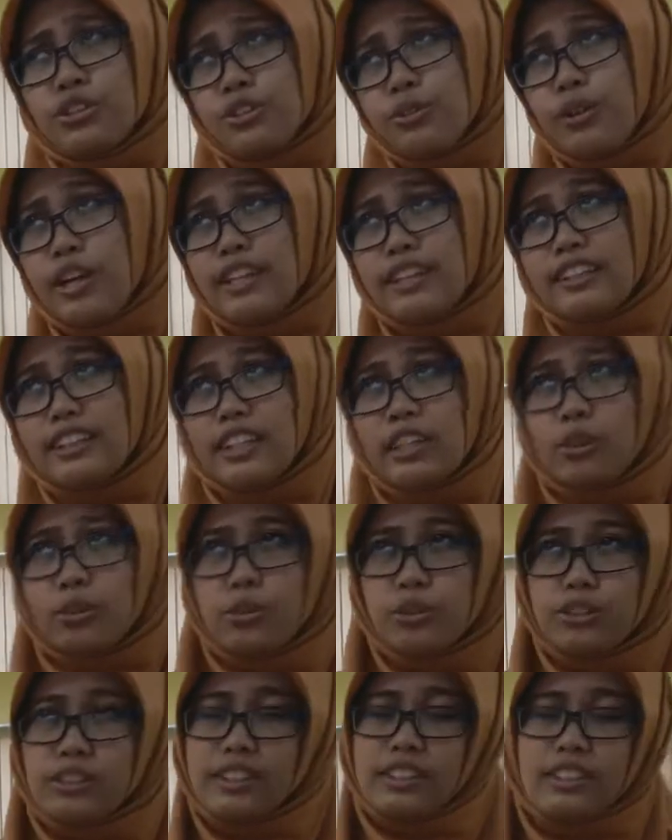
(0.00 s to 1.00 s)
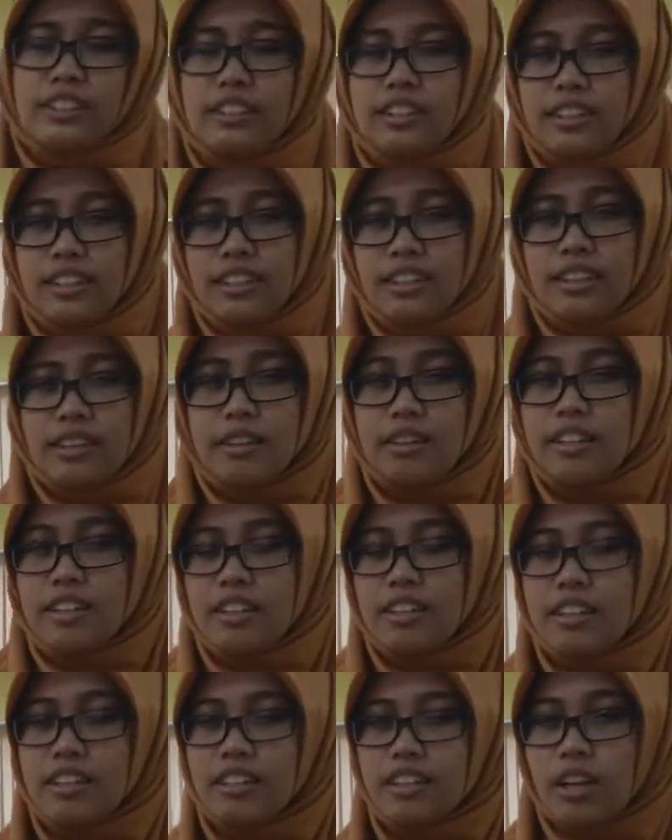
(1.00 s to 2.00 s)
20 to
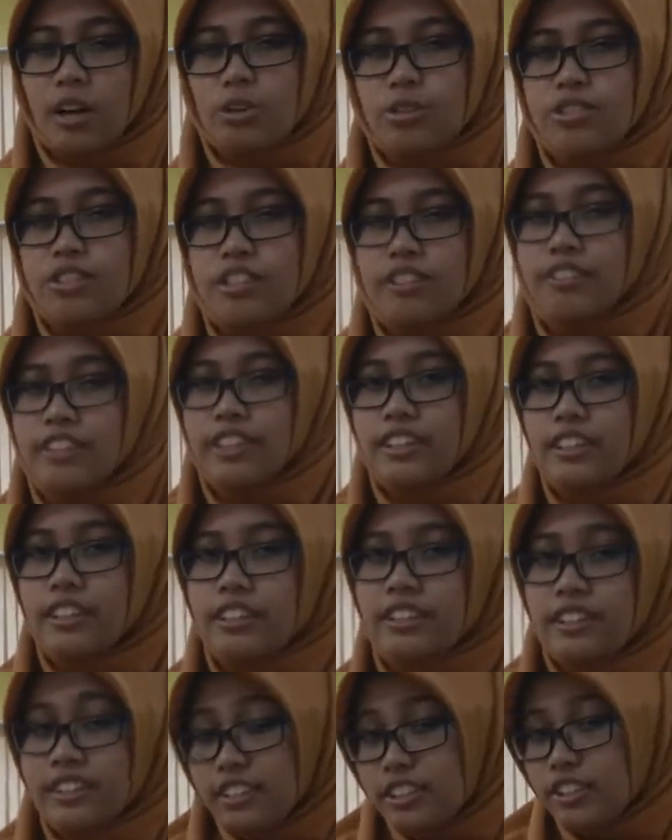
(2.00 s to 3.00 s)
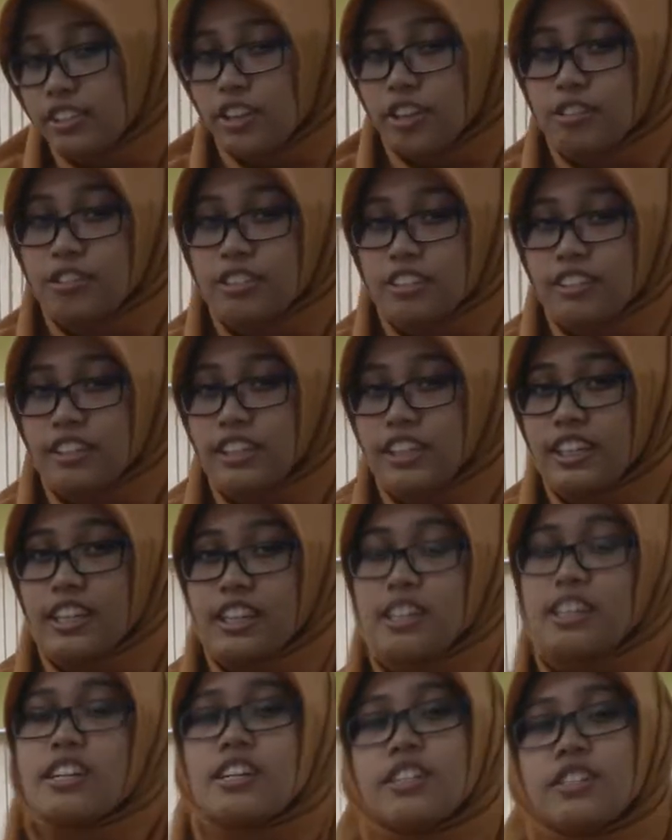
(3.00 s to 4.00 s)
30,000 ringgit.